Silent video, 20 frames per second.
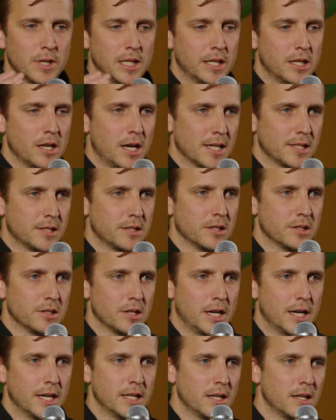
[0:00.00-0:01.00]
really nice
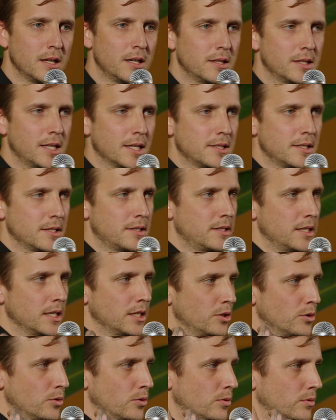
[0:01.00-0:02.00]
design, that's a
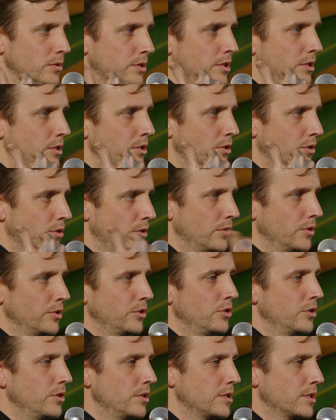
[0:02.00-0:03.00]
signal to your
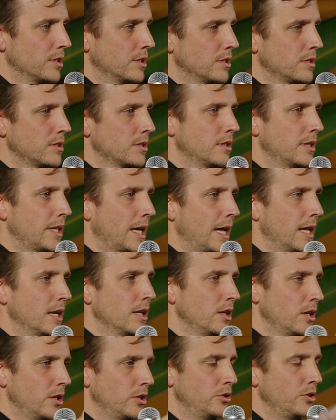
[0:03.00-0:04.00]
users that
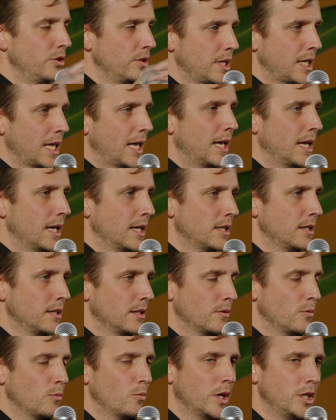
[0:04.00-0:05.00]
you cared
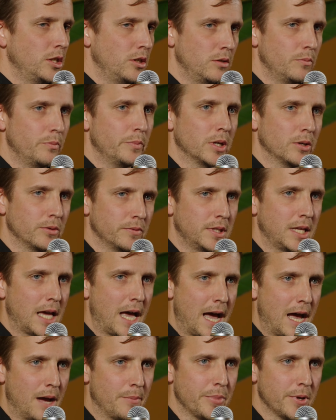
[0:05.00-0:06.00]
when you built the
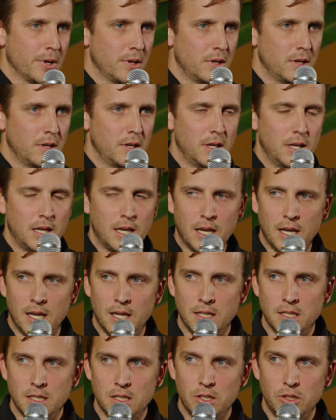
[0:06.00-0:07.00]
app.
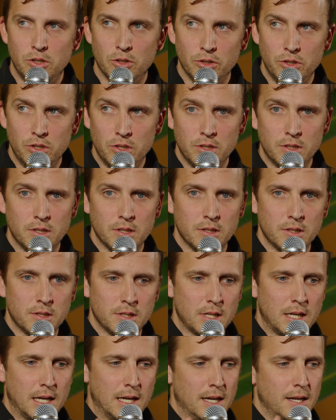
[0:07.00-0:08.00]
And your
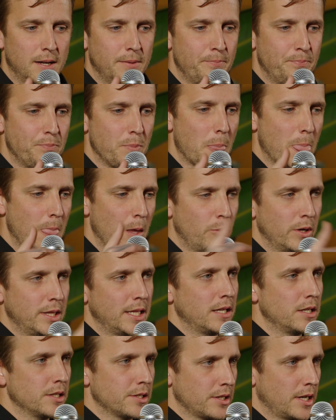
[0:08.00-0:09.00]
users, when
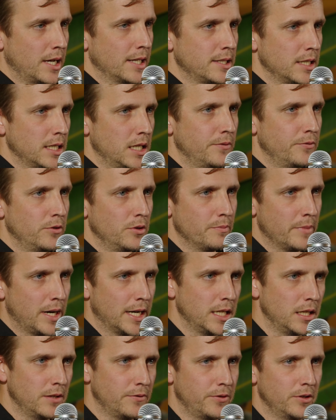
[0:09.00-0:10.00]
they decide to give you
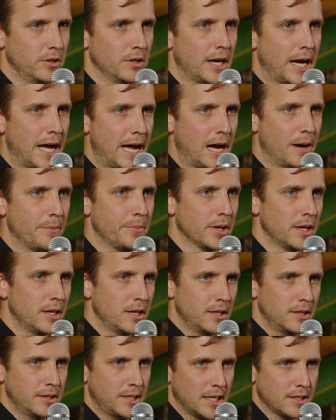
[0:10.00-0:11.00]
money for your app,
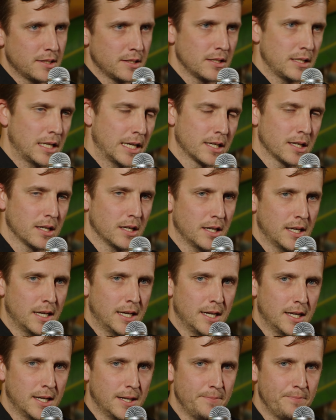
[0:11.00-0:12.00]
that's like
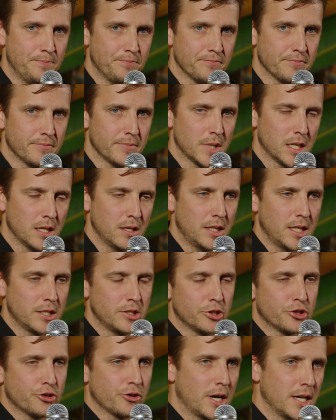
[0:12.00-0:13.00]

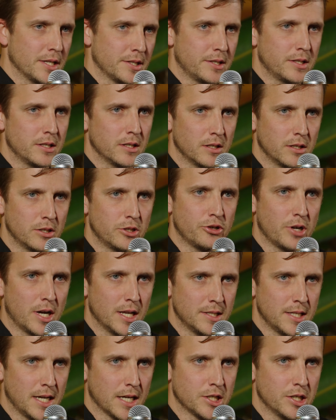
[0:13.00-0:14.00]
that's a trust
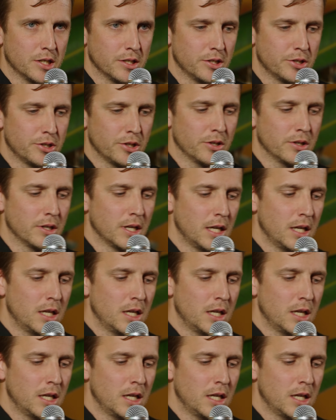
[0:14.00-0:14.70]
transaction. So